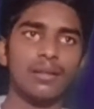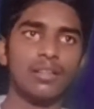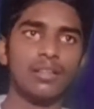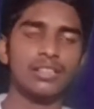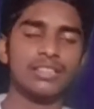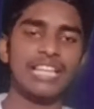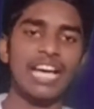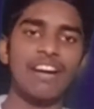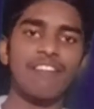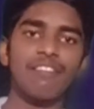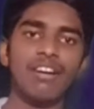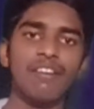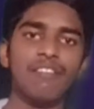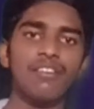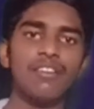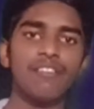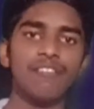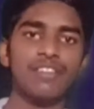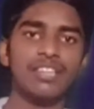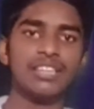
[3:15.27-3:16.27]

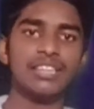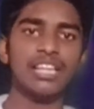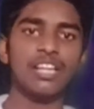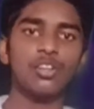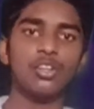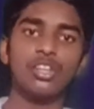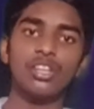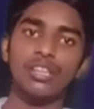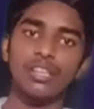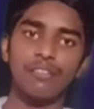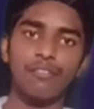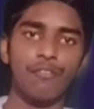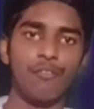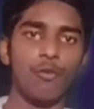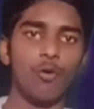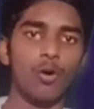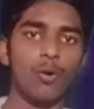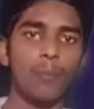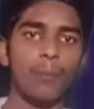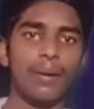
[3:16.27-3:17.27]
survived without the
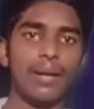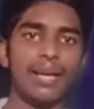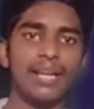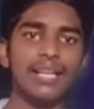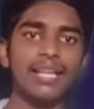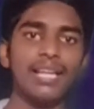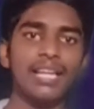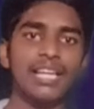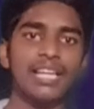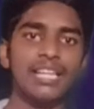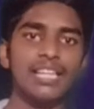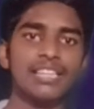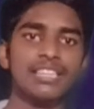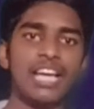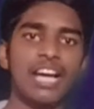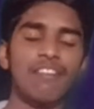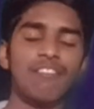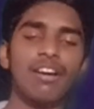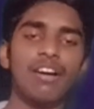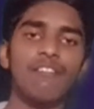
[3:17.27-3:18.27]
forebrain. He
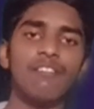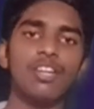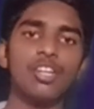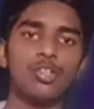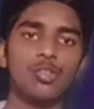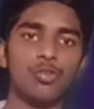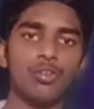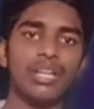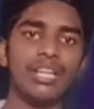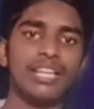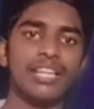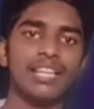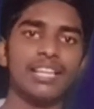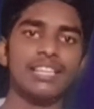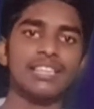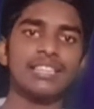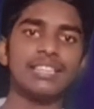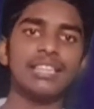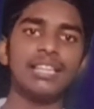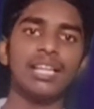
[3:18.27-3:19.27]
survived 12
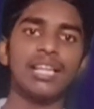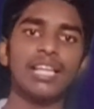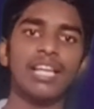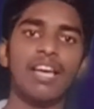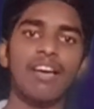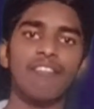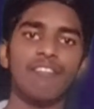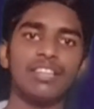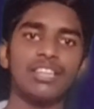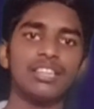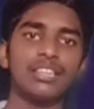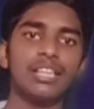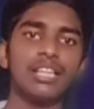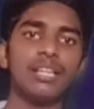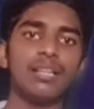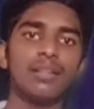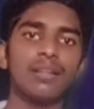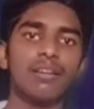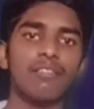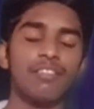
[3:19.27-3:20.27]
years
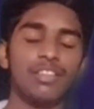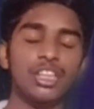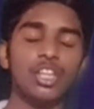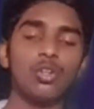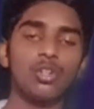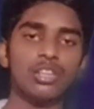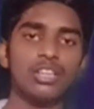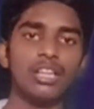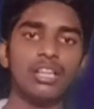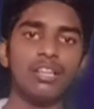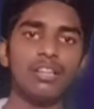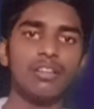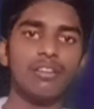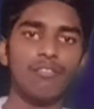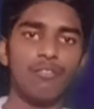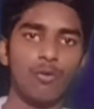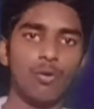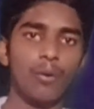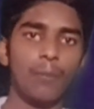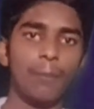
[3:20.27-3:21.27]
without the
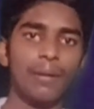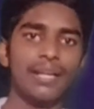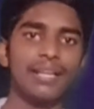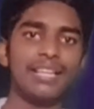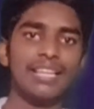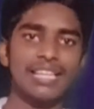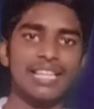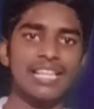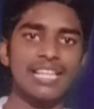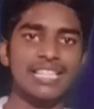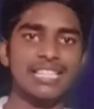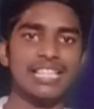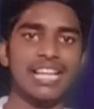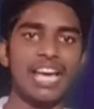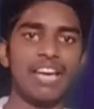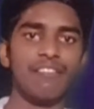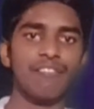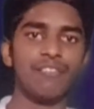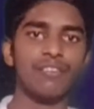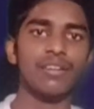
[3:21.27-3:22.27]
forebrain in his
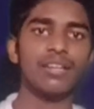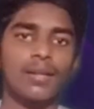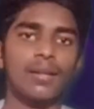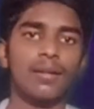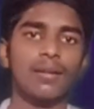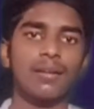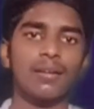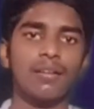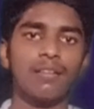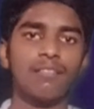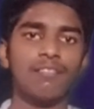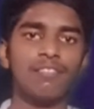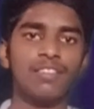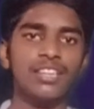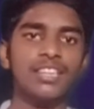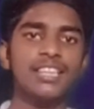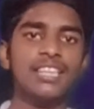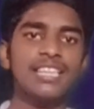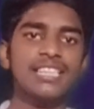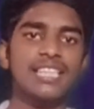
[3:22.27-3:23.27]
life.
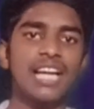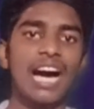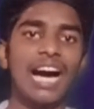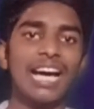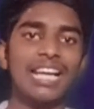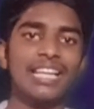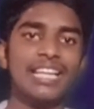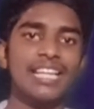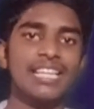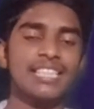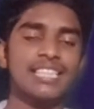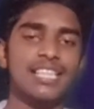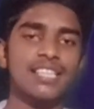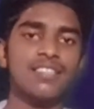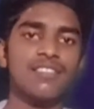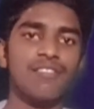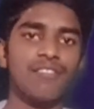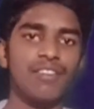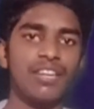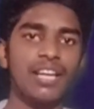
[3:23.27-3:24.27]
With these all
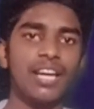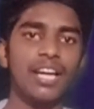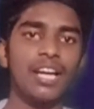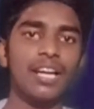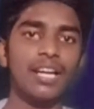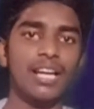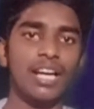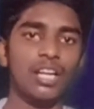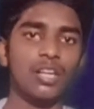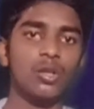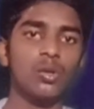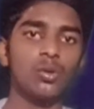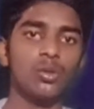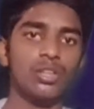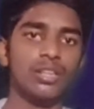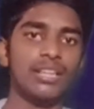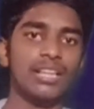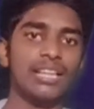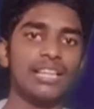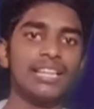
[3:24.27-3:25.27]
cases, we can
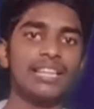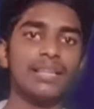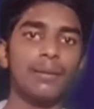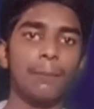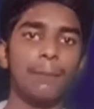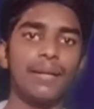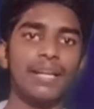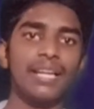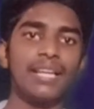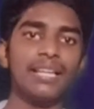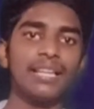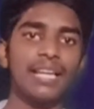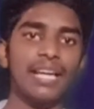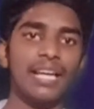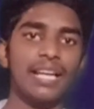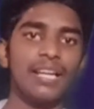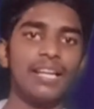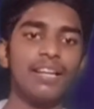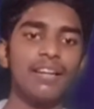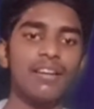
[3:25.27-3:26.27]
conclude that the brain
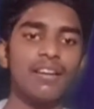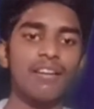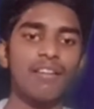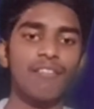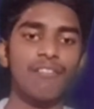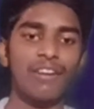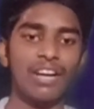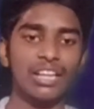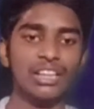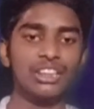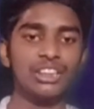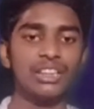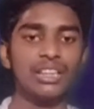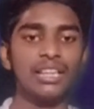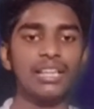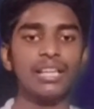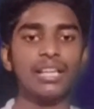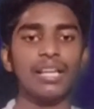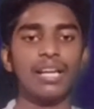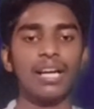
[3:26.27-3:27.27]
can
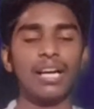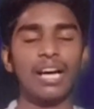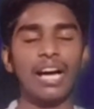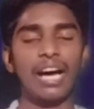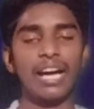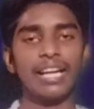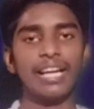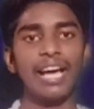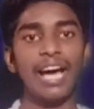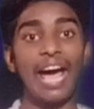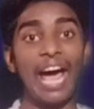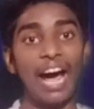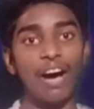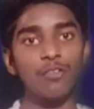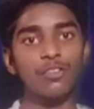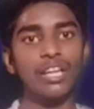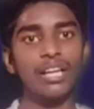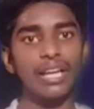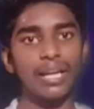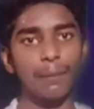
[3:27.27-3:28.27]
function and
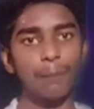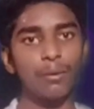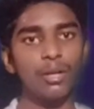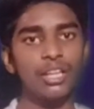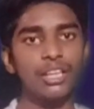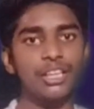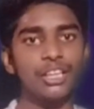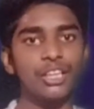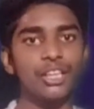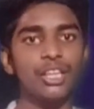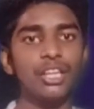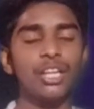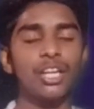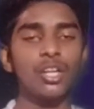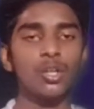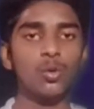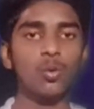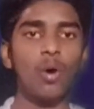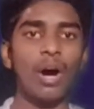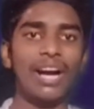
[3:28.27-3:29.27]
have the ability
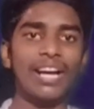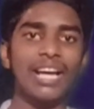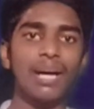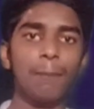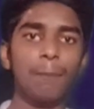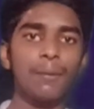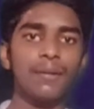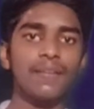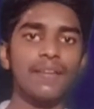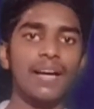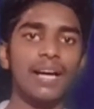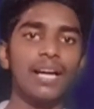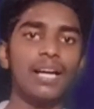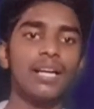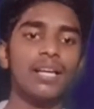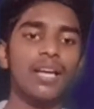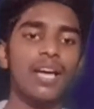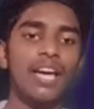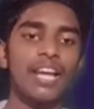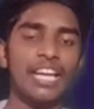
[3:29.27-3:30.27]
to adapt the
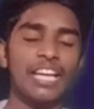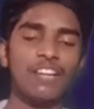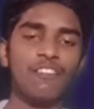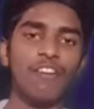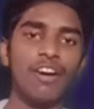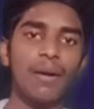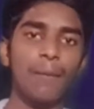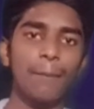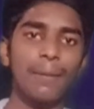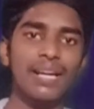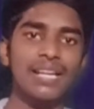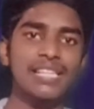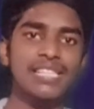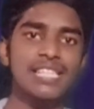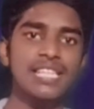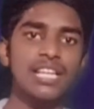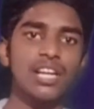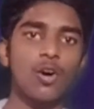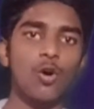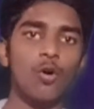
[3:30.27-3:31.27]

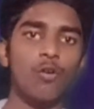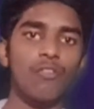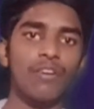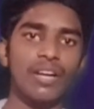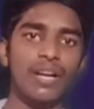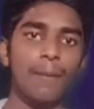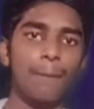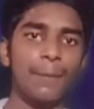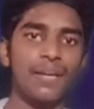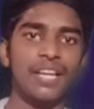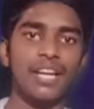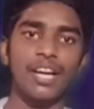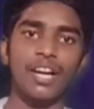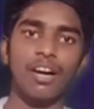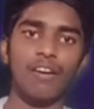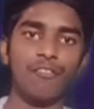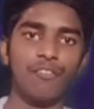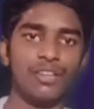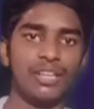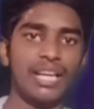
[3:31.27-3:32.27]
requirements over a period
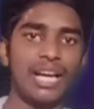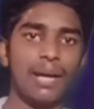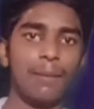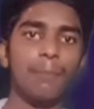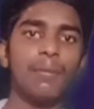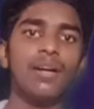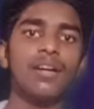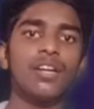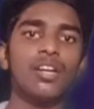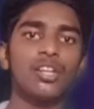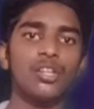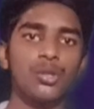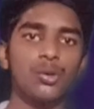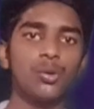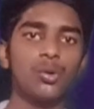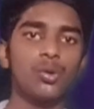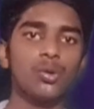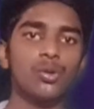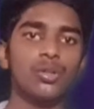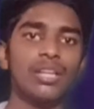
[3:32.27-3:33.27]
of time
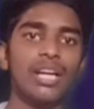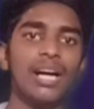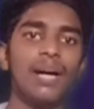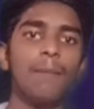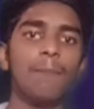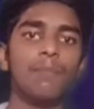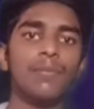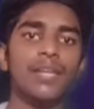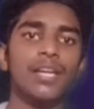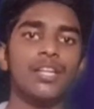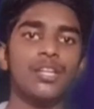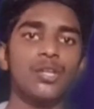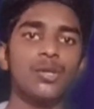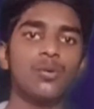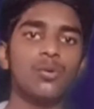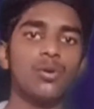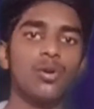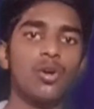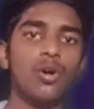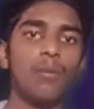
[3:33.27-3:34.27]
due to the
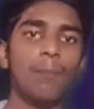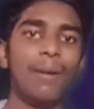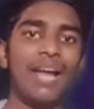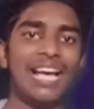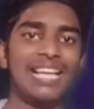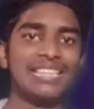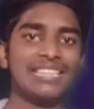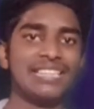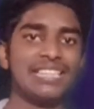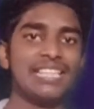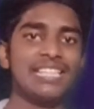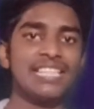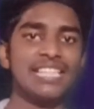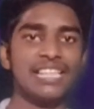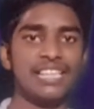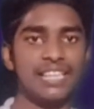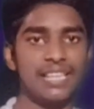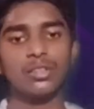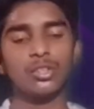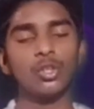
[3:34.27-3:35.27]

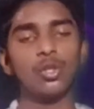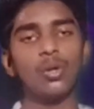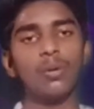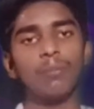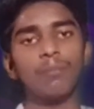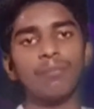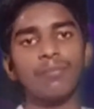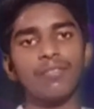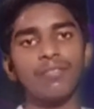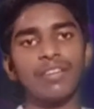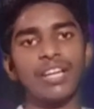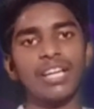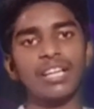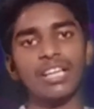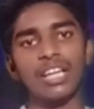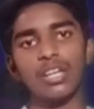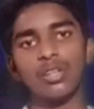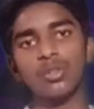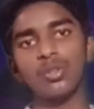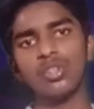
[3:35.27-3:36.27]
neuroplasticity. So we can
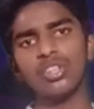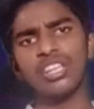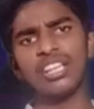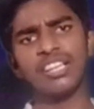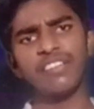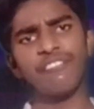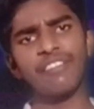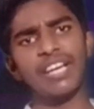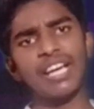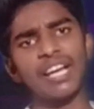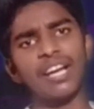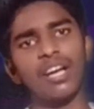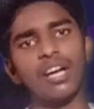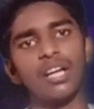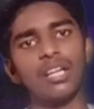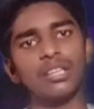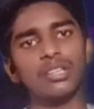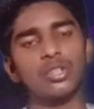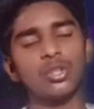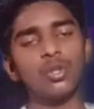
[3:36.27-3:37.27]
conclude that we can
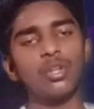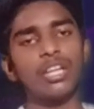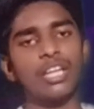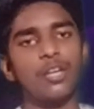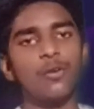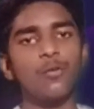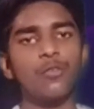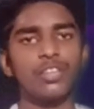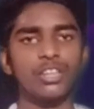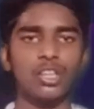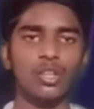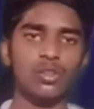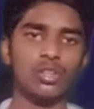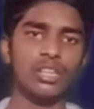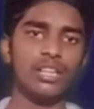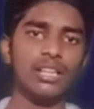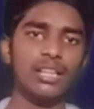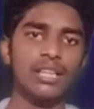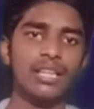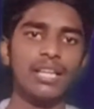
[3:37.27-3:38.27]
also live without
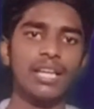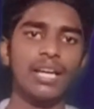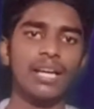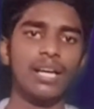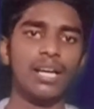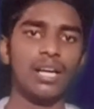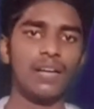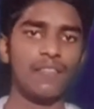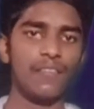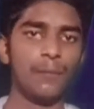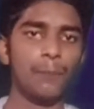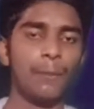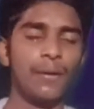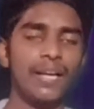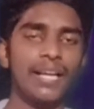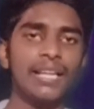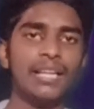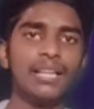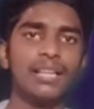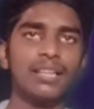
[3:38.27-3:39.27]
the
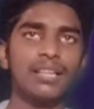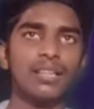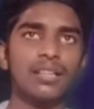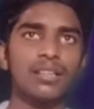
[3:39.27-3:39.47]
brain.